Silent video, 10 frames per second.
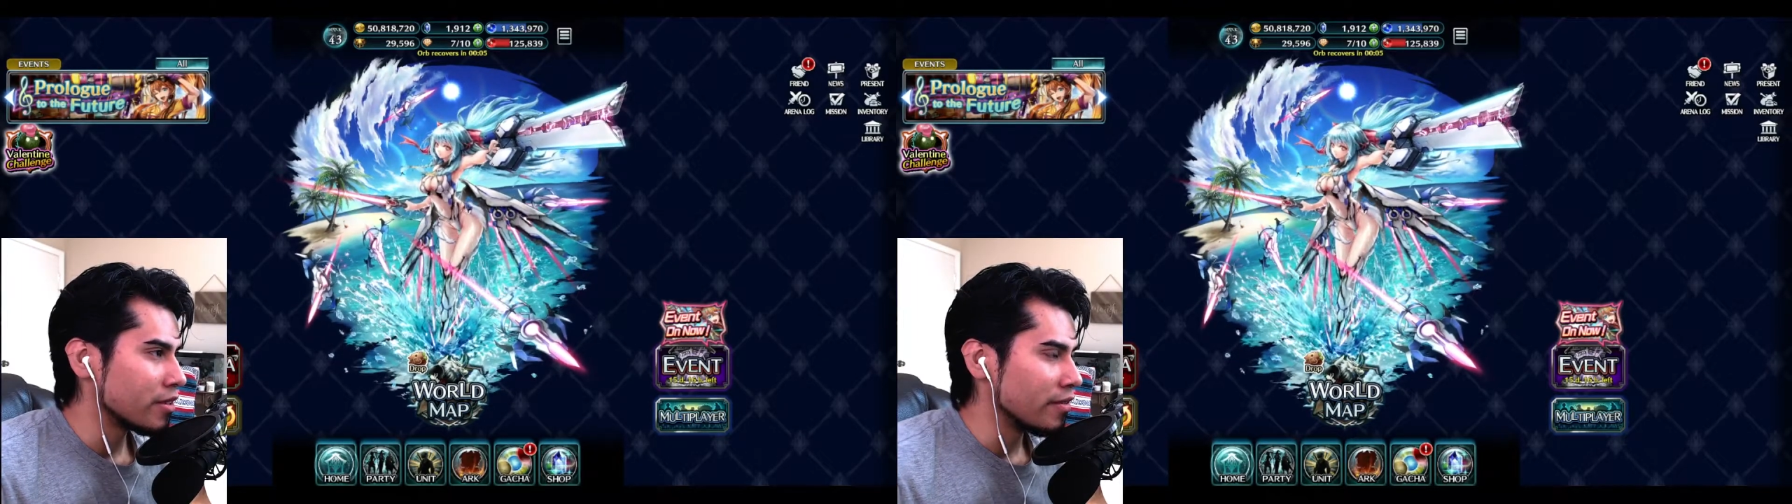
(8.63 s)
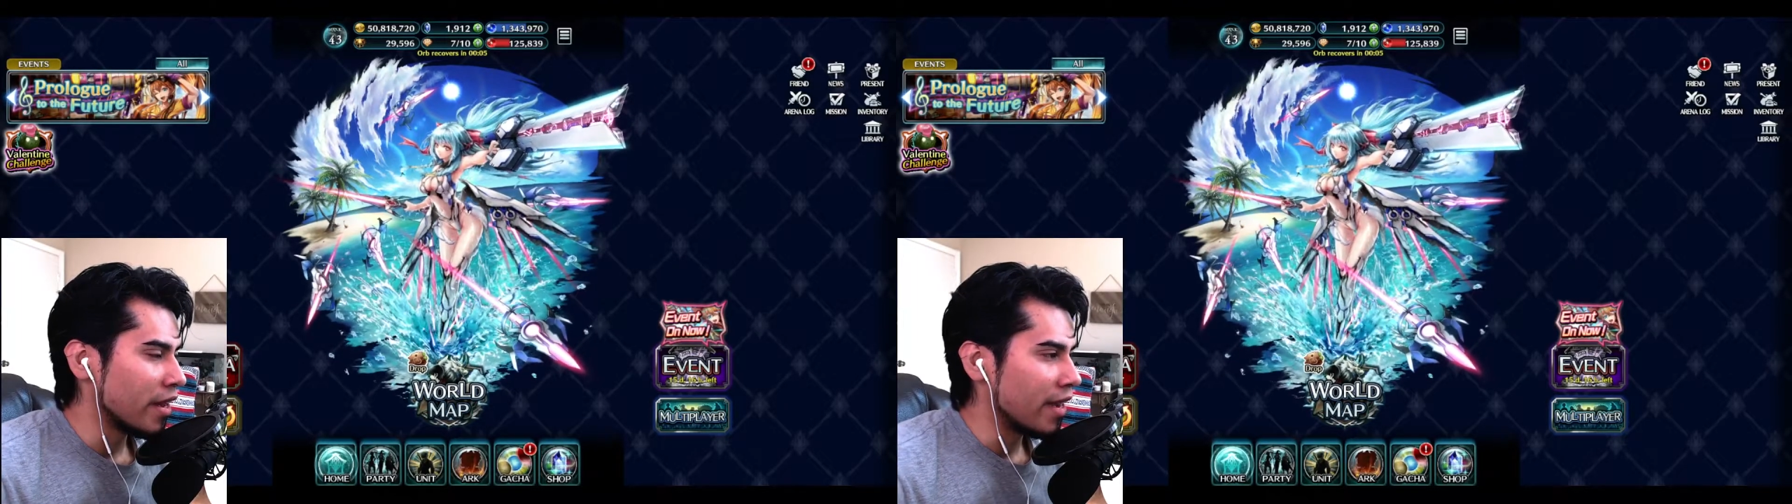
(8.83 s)

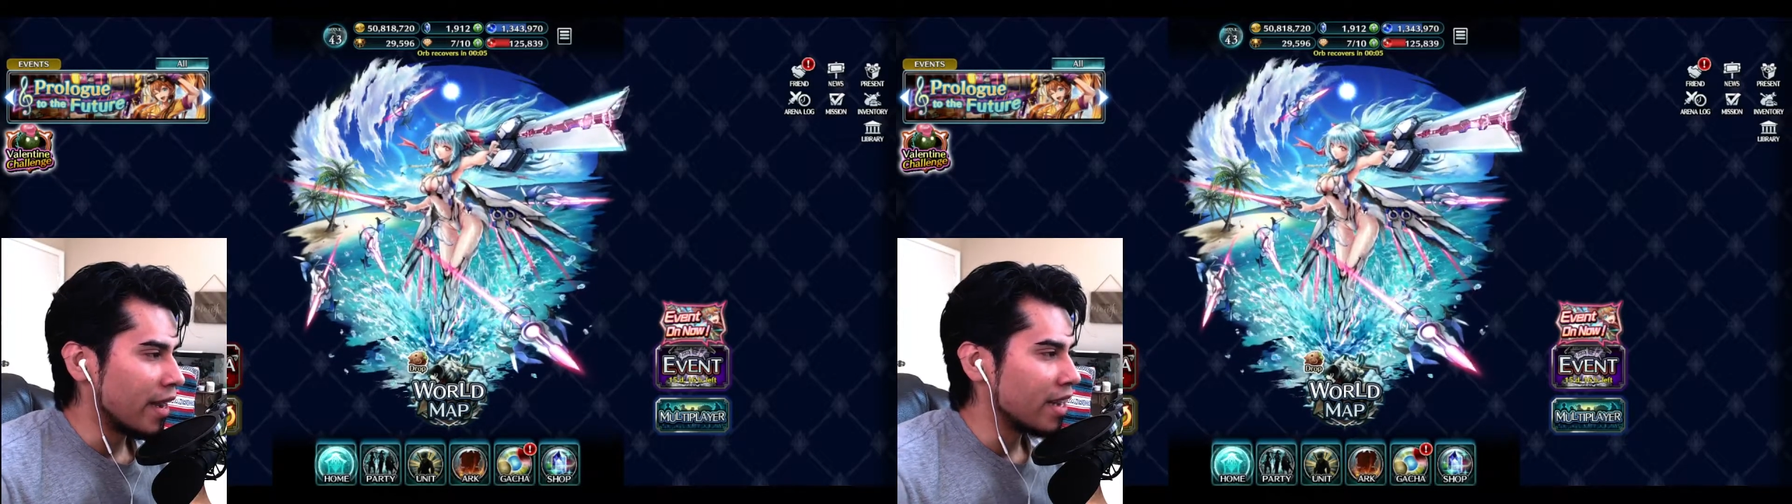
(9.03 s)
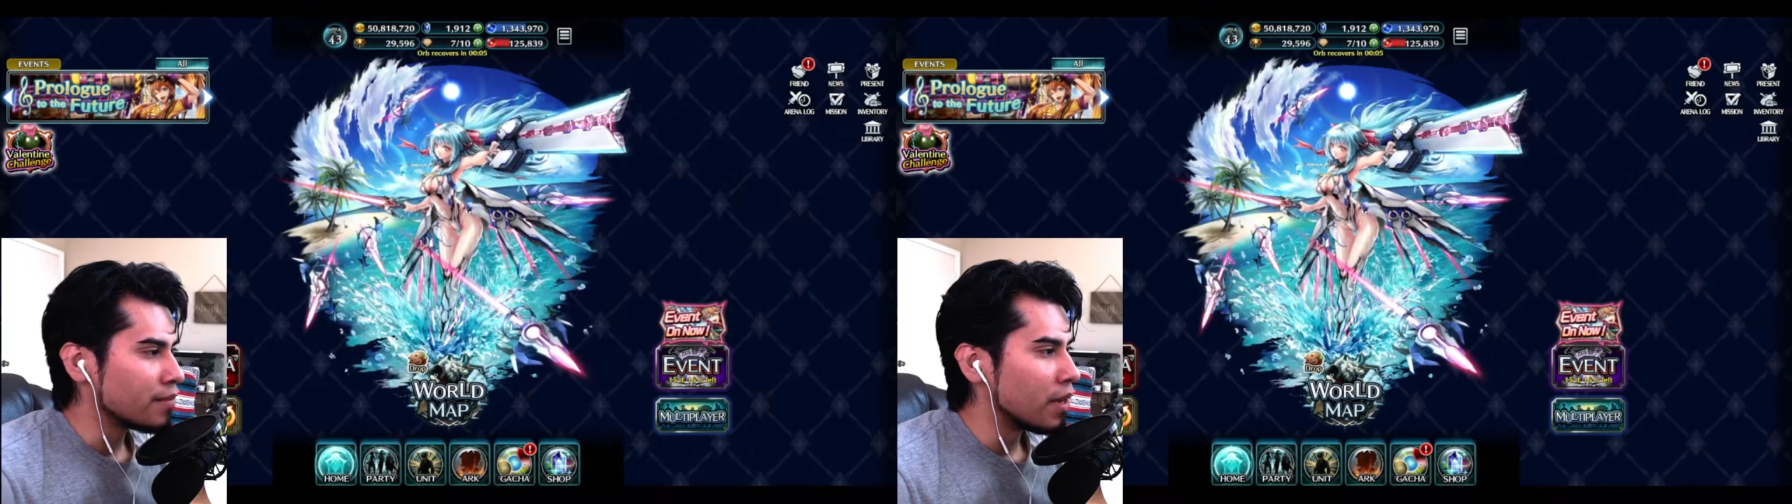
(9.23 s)
of
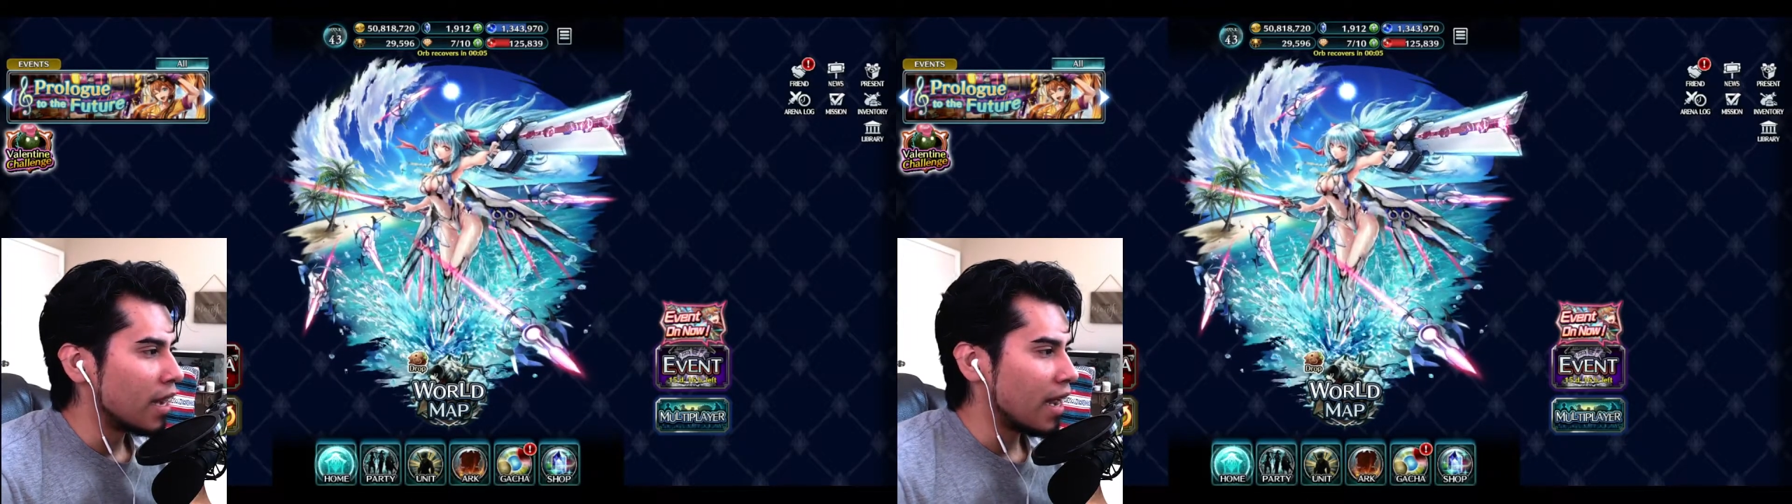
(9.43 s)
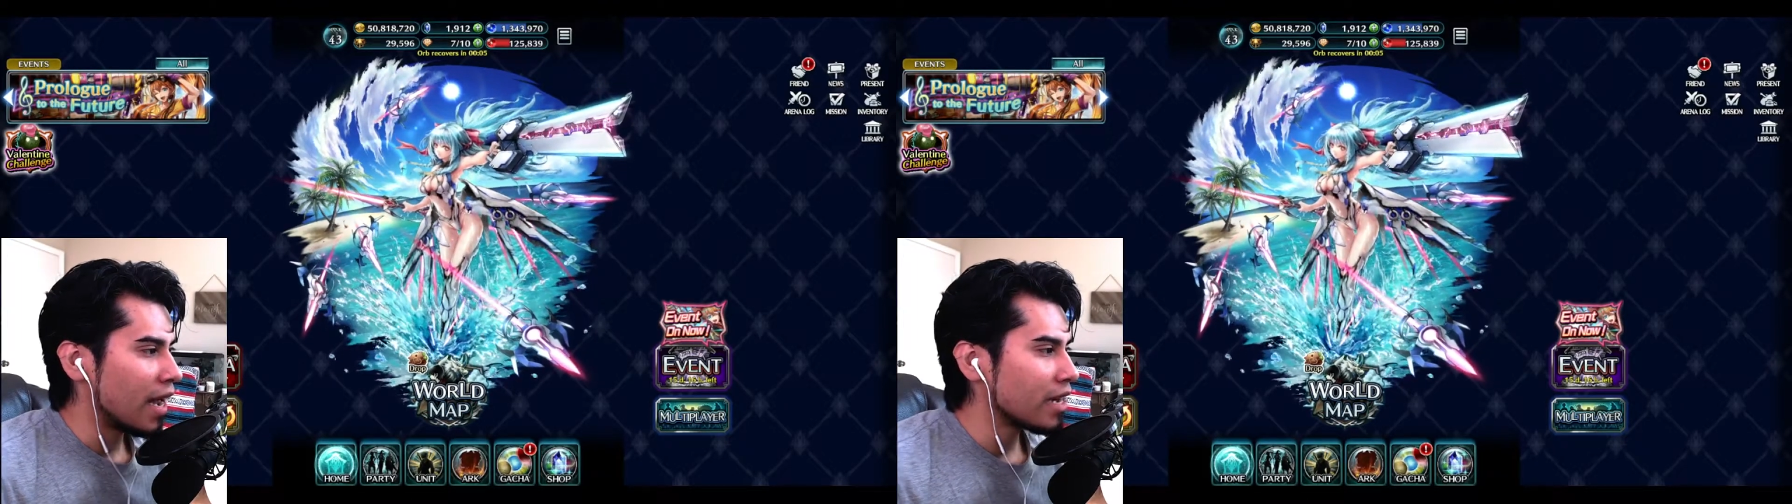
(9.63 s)
AI,
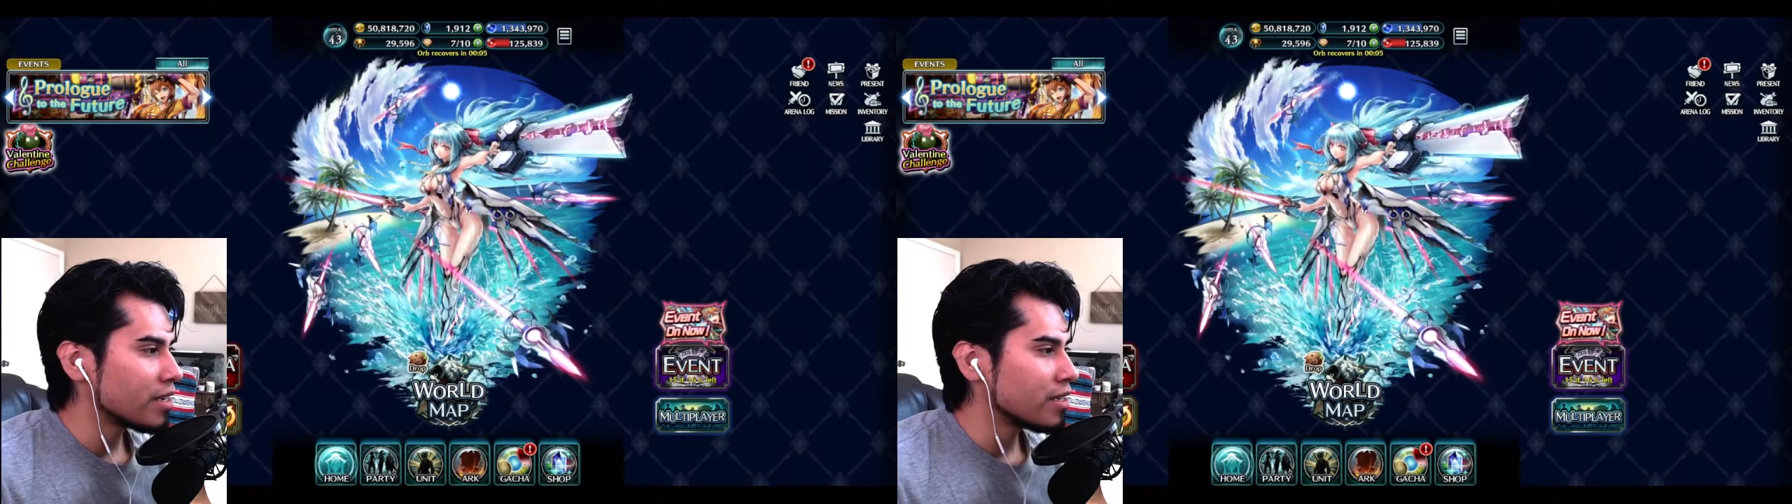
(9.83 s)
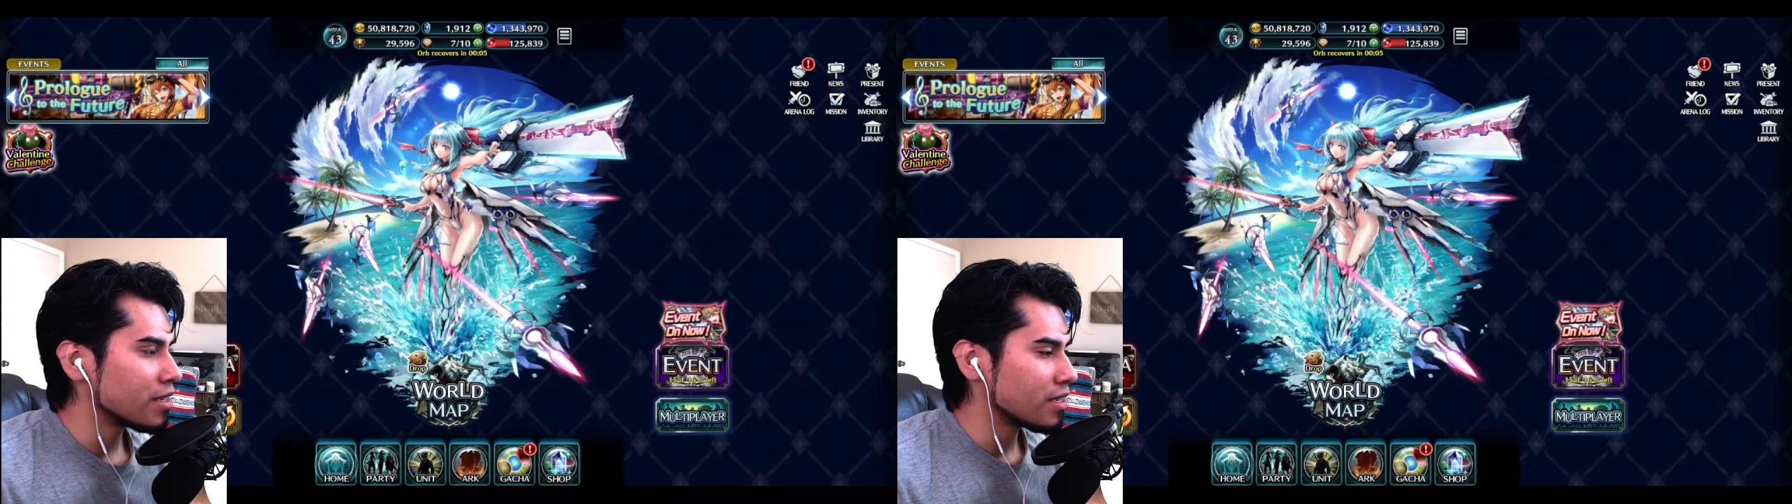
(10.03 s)
but how
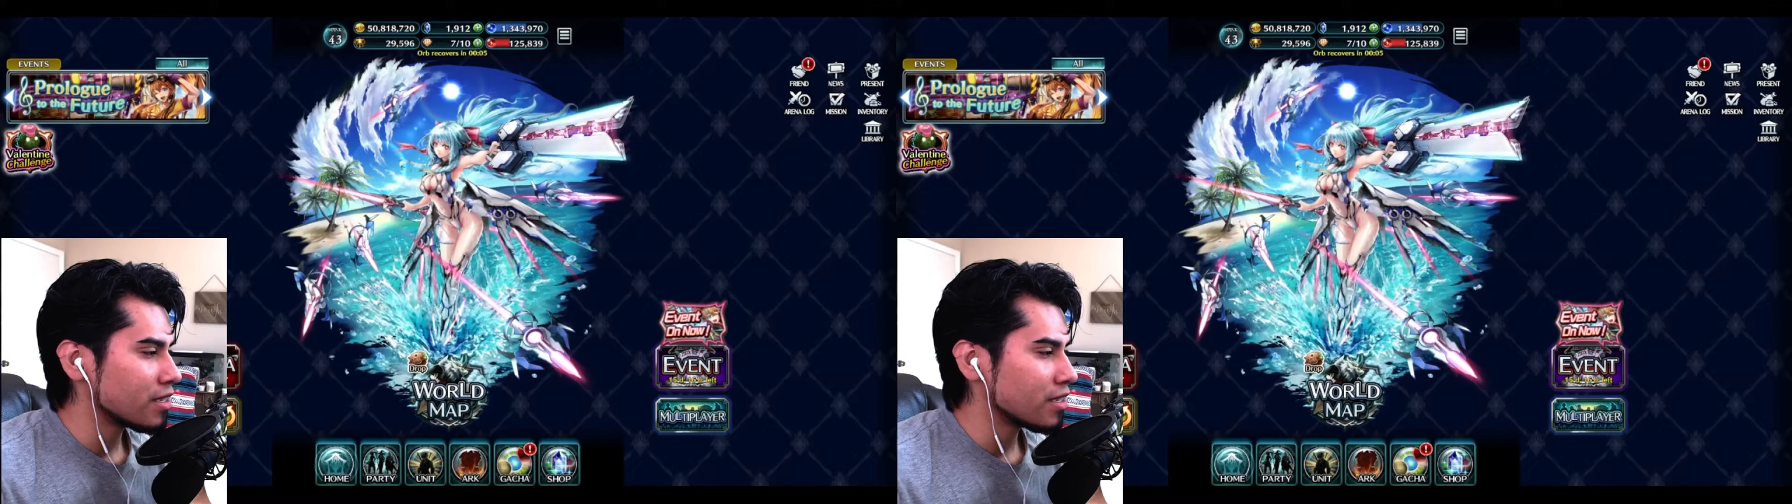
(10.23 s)
to